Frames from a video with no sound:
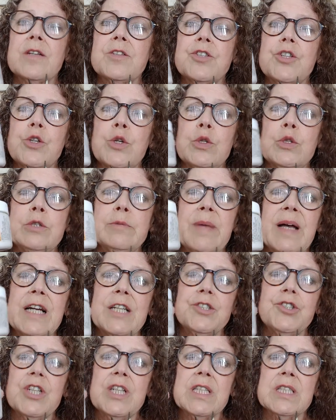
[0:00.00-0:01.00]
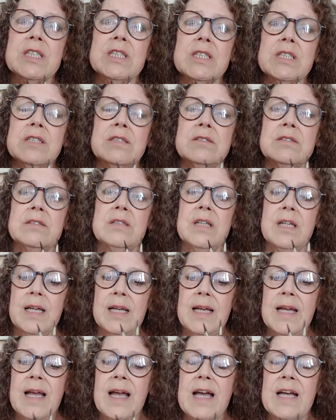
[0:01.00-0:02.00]
Tool Magic
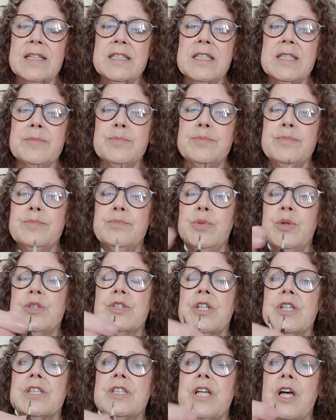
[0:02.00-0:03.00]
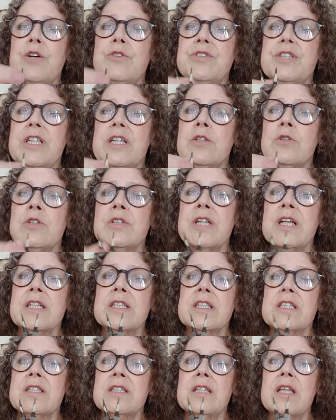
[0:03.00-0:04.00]
and it put a coating on
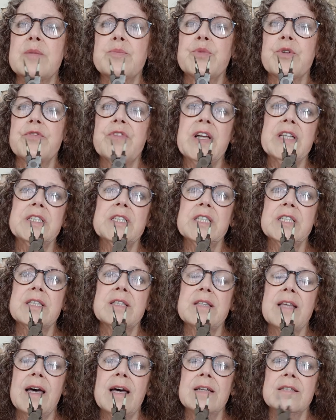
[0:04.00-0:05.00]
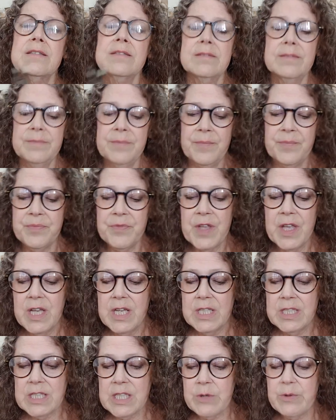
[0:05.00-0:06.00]
it that prevented that.
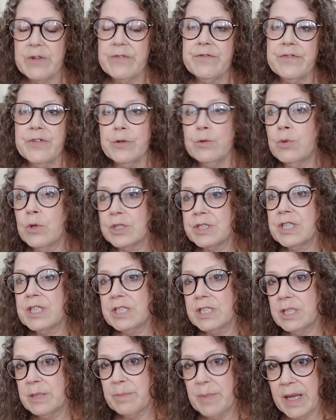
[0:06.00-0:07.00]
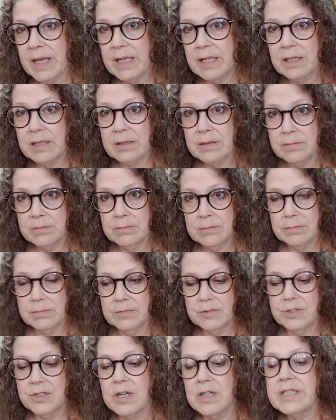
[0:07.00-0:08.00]
So if you wanted to make
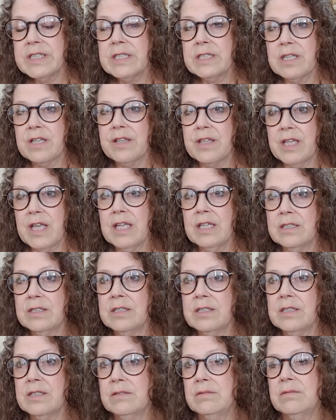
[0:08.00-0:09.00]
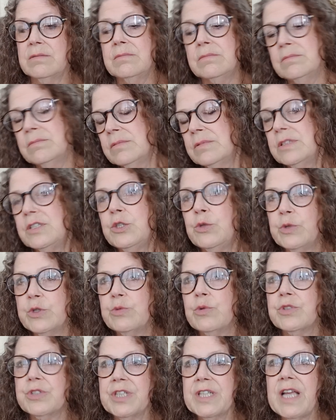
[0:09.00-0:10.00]
nicer things, you would
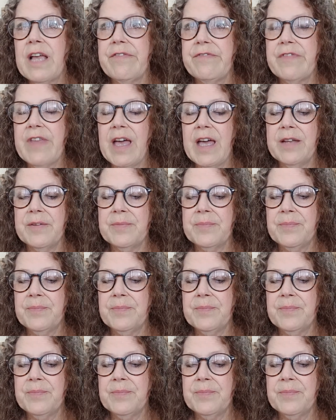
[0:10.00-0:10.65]
want to get that.